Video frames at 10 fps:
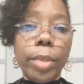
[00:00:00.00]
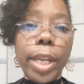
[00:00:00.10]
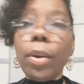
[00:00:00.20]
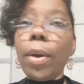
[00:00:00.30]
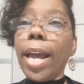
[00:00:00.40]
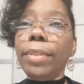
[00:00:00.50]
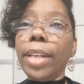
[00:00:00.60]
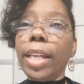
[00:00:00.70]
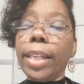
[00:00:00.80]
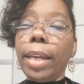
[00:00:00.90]
They don't have
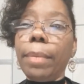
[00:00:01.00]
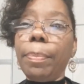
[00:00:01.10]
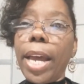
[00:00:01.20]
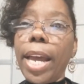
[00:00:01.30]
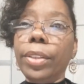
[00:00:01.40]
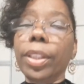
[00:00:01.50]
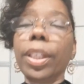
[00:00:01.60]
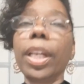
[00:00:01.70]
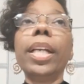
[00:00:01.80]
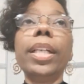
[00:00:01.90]
that same passion.
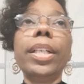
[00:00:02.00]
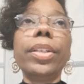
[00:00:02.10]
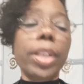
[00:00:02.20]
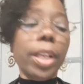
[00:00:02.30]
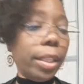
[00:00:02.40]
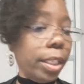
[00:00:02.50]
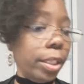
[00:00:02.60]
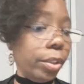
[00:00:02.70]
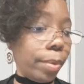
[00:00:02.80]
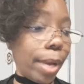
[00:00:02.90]
Here's the other
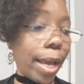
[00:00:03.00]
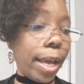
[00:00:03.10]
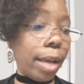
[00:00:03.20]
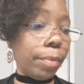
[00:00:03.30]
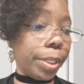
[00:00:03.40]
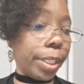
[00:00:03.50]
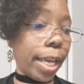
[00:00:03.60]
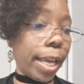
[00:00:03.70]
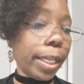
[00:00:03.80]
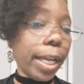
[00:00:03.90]
issue I have with
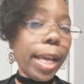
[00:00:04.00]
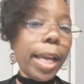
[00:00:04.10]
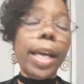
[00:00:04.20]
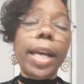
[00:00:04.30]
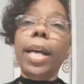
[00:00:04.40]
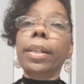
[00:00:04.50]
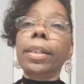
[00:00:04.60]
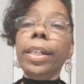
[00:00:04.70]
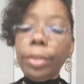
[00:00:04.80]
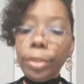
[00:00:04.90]
that.
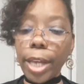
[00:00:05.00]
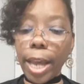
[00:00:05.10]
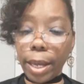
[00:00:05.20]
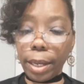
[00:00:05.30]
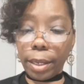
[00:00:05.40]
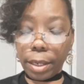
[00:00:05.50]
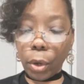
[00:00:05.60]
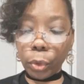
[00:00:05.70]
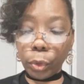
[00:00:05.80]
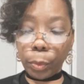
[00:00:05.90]
Here you got
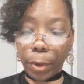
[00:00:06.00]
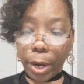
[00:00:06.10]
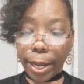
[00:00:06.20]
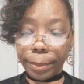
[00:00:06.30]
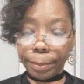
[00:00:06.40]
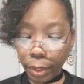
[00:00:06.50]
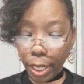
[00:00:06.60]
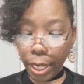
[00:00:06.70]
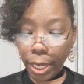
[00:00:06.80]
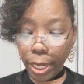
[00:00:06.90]
Coach Prime,
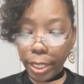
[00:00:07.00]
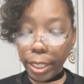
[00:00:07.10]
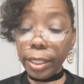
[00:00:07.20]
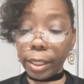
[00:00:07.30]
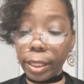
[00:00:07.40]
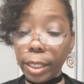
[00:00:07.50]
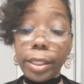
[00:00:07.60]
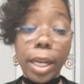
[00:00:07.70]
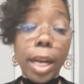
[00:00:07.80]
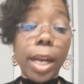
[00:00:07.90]
and
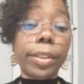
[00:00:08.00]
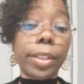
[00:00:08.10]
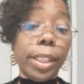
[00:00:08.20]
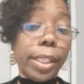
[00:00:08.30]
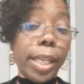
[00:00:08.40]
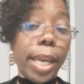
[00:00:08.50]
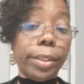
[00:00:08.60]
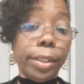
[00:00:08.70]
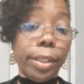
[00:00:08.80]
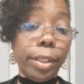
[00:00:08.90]
he's constantly
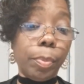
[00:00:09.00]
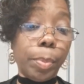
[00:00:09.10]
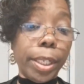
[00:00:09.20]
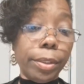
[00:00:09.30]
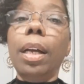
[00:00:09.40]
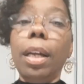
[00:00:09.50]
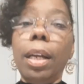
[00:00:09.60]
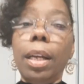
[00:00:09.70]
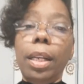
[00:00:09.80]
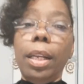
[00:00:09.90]
saying to these players,
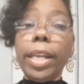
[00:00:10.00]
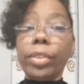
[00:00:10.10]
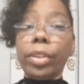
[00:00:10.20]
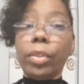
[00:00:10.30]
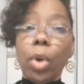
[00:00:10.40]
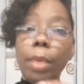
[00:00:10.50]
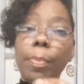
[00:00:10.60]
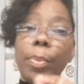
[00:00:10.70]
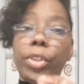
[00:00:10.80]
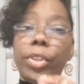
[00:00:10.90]
less than
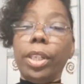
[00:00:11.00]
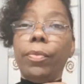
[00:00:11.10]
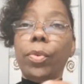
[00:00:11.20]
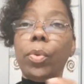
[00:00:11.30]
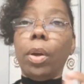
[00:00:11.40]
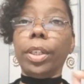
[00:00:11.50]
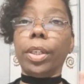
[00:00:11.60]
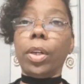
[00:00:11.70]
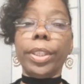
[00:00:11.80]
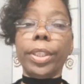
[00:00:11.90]
1% of you all
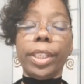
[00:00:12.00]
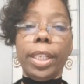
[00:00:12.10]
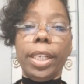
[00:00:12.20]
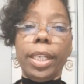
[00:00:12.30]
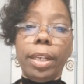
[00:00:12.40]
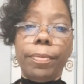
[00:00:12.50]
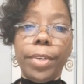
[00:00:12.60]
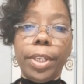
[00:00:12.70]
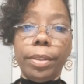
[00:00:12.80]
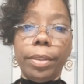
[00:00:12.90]
are going to the
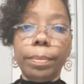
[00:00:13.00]
NFL.